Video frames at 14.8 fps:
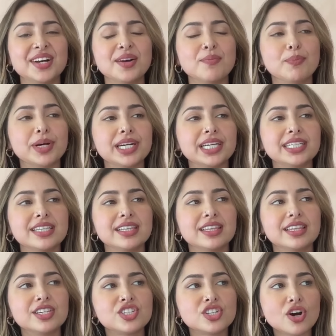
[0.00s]
But
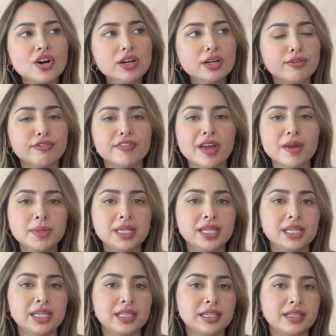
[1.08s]
the dark
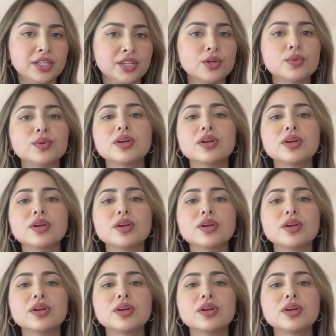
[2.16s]
feminine, you know,